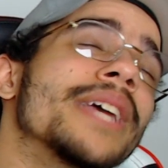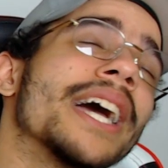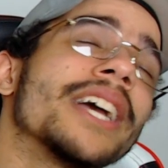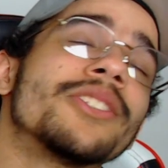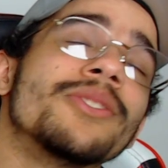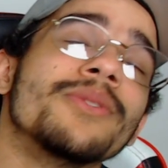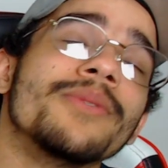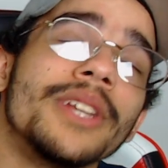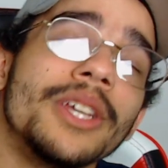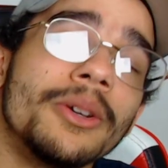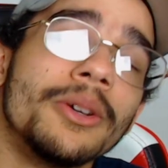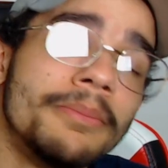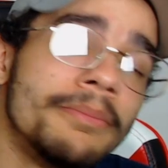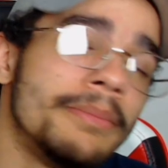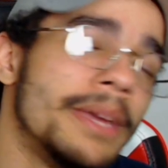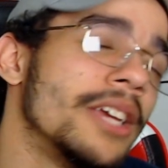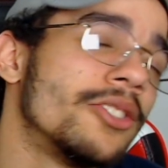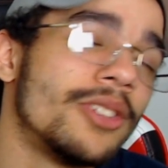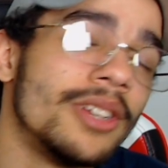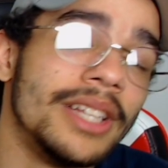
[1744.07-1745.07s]
reaction video,
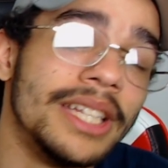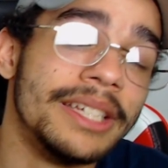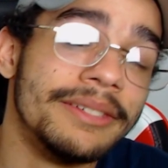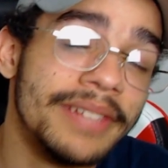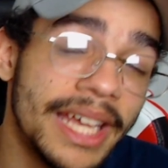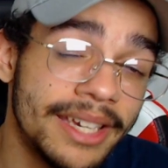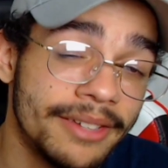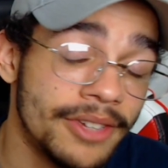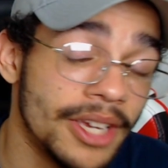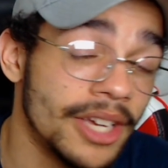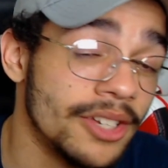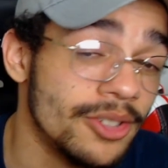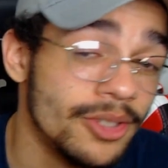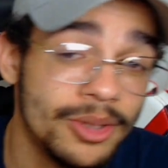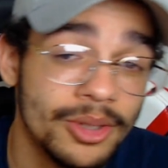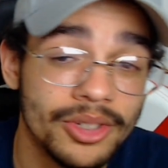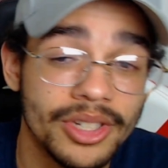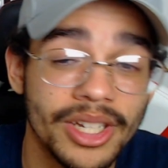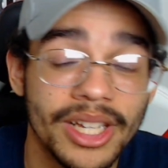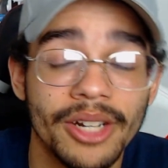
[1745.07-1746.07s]
make sure to leave a like. If you guys are
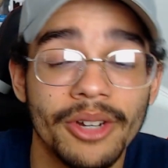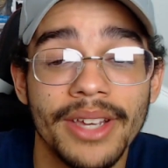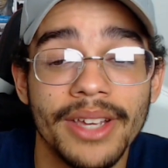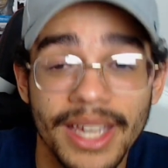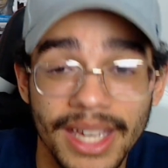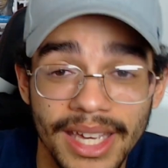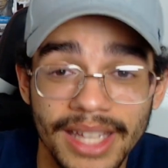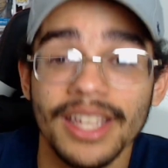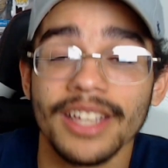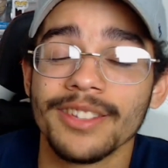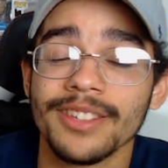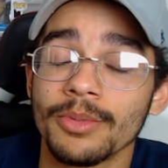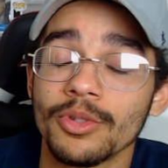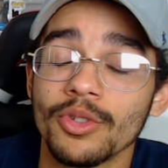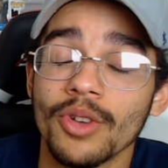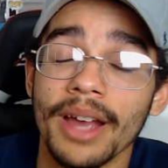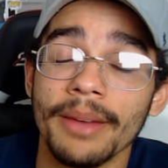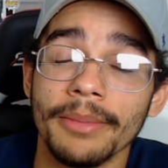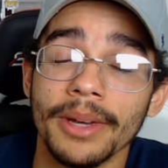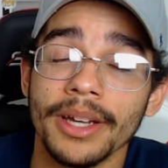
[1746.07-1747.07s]
new to the channel, hit that
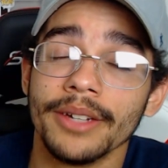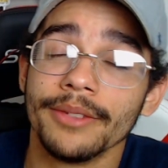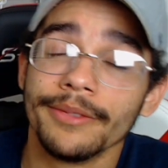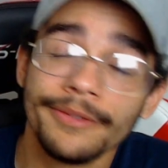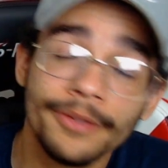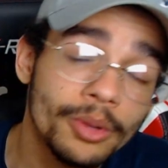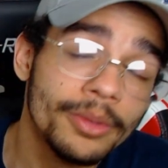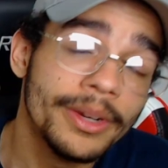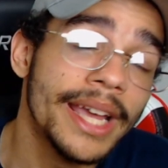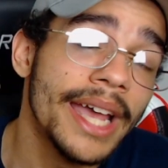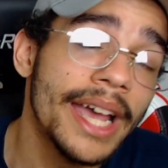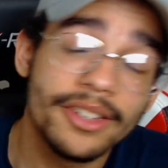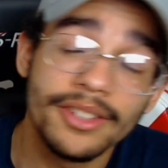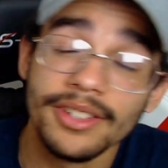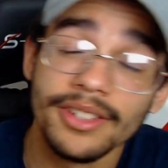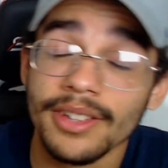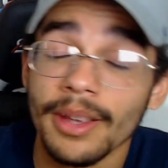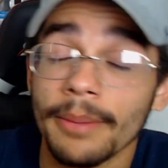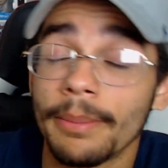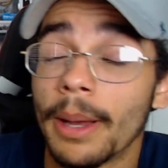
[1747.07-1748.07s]
subscribe button. Full
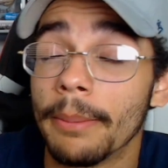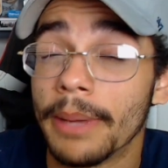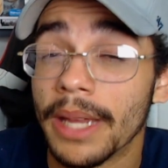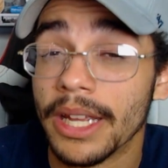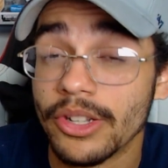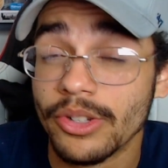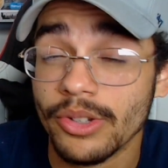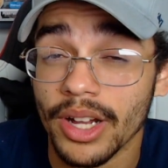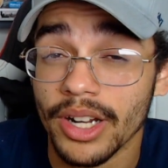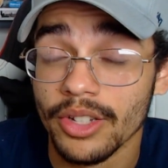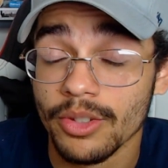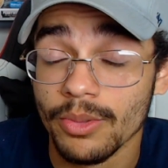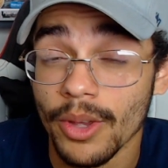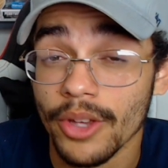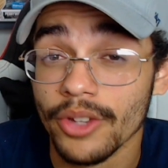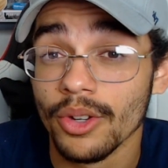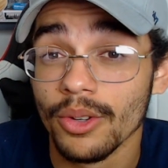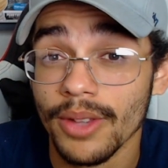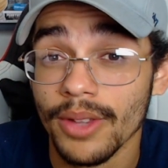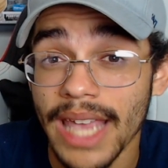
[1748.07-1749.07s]
reaction is up on Patreon, as
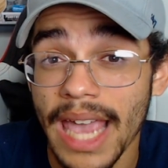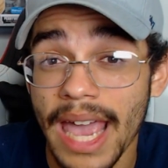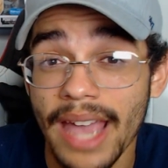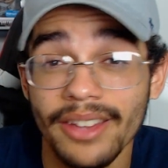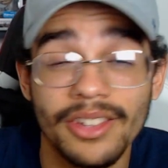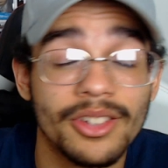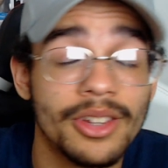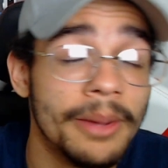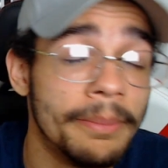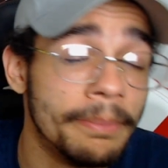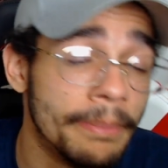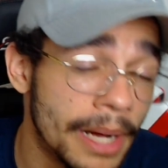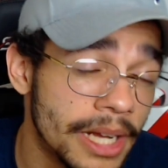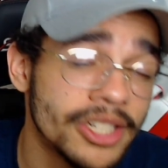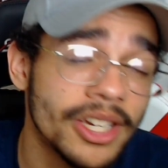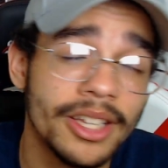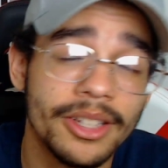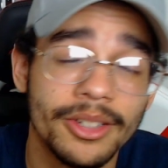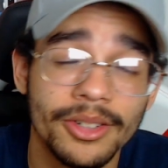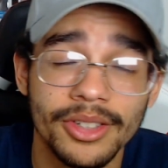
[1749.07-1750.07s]
well as early access to a
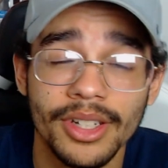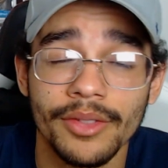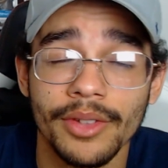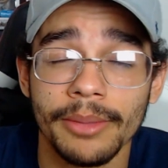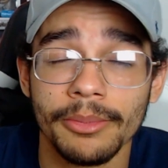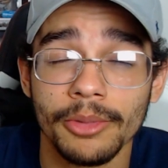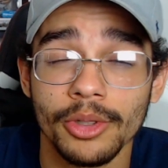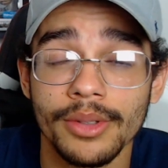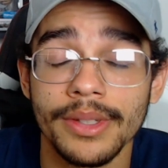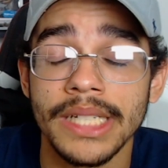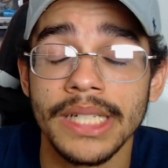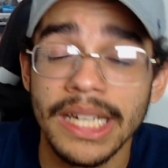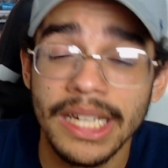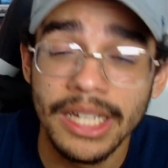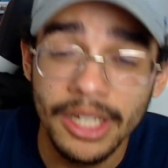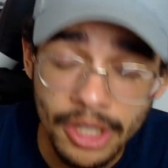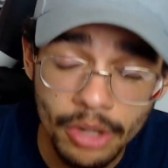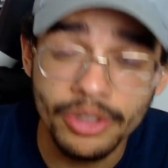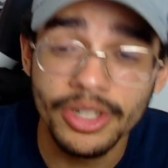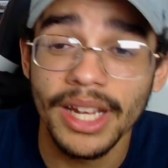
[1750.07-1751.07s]
bunch of other stuff I'm doing.
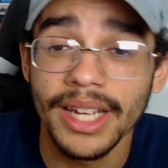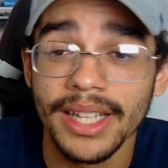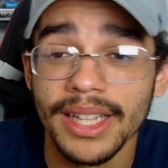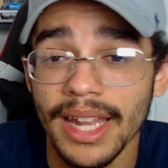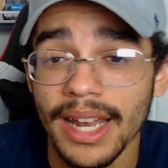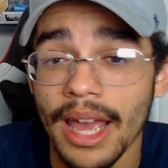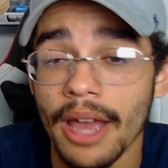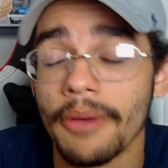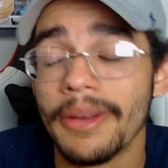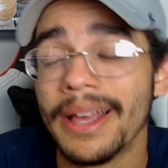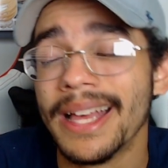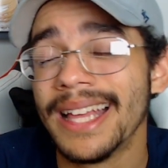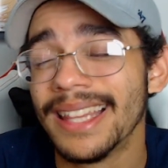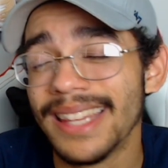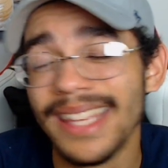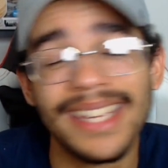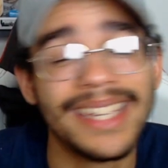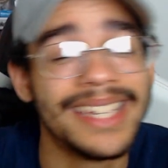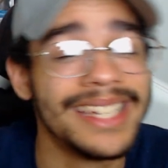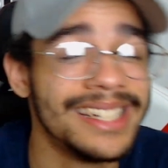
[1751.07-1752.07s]
Go check that out.
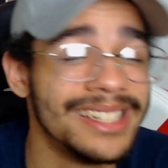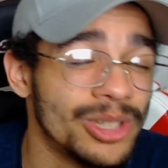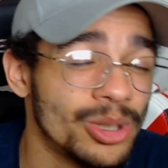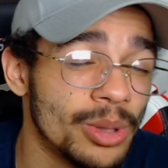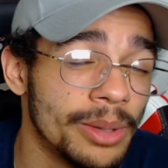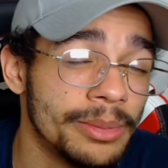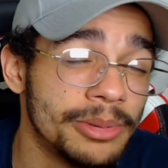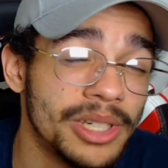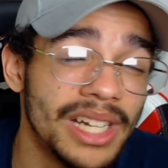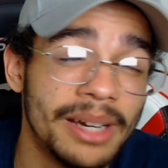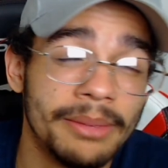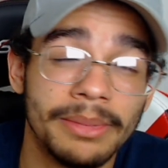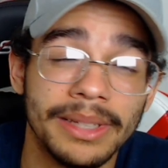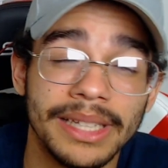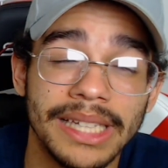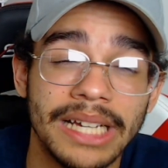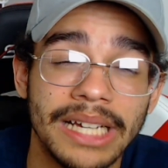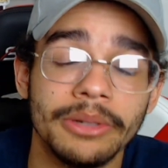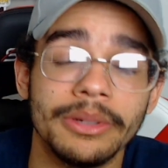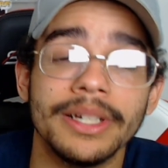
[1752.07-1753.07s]
Link in the description down
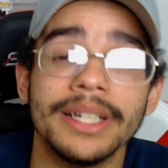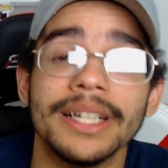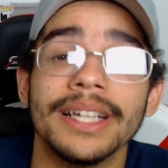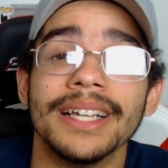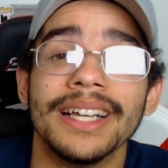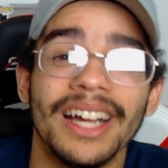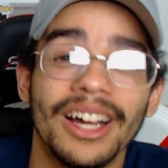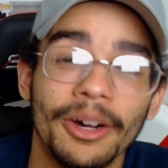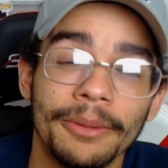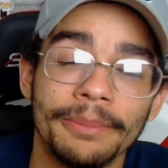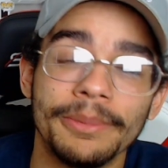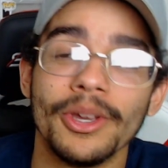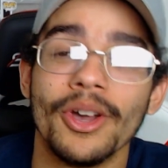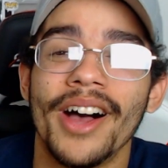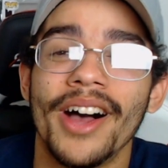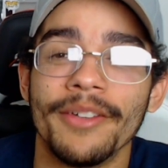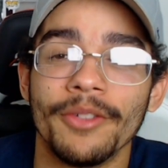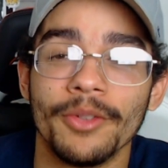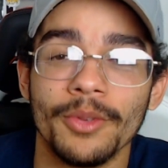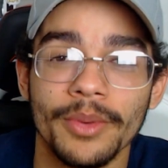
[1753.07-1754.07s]
below. I hope you
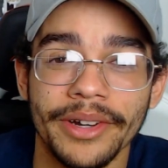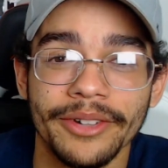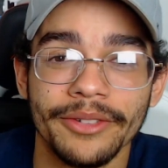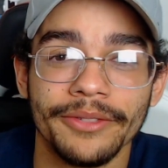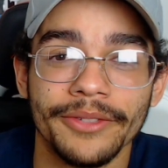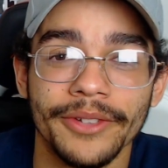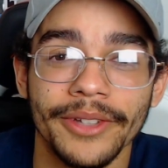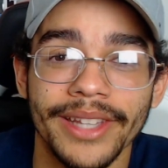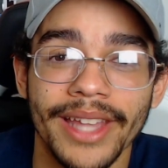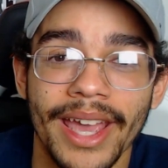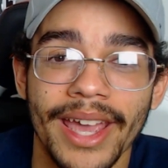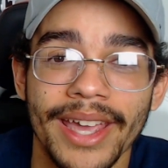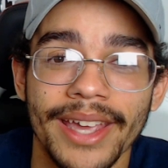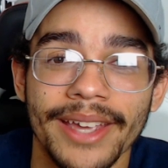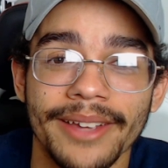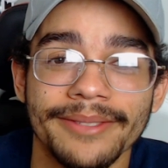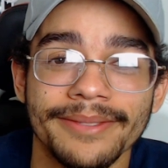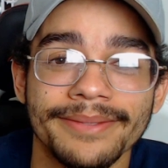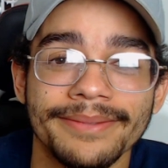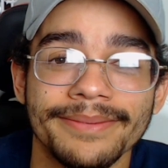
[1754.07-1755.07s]
all have a wonderful
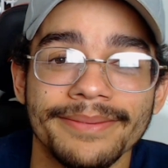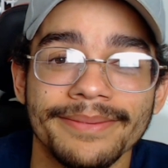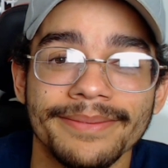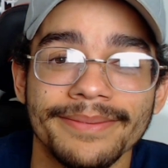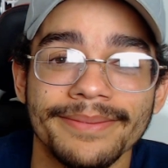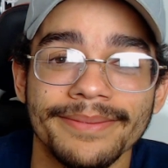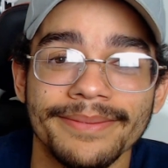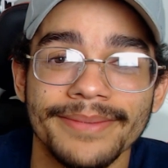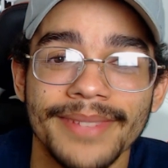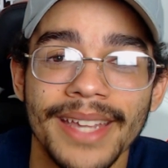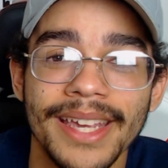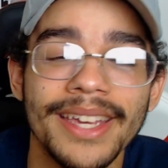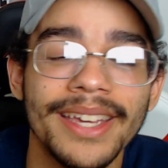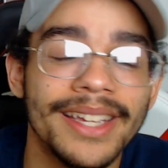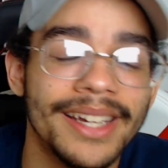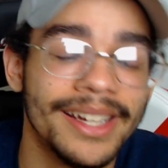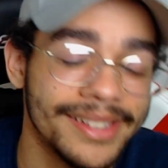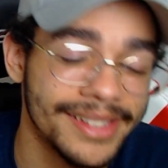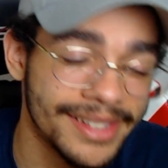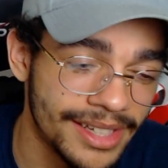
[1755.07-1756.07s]
day,
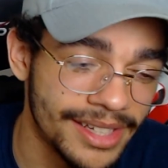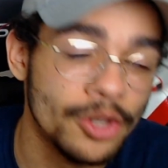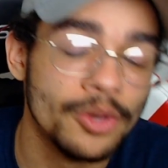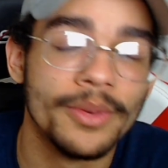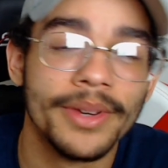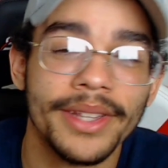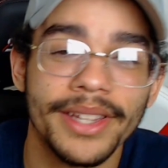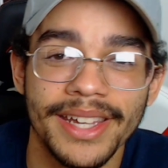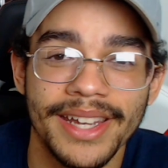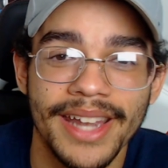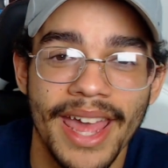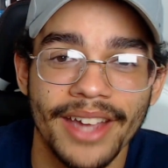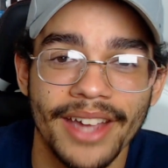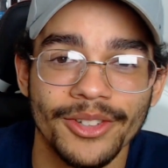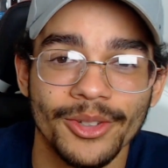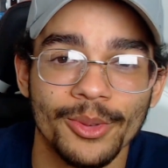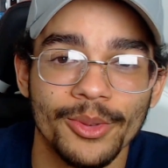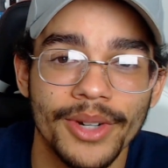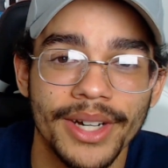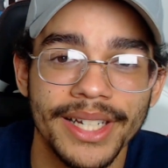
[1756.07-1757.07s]
and I'll see you in the
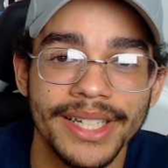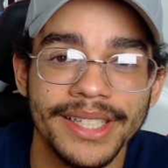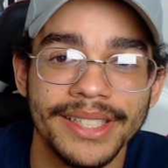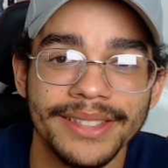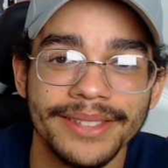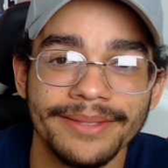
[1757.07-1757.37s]
next one.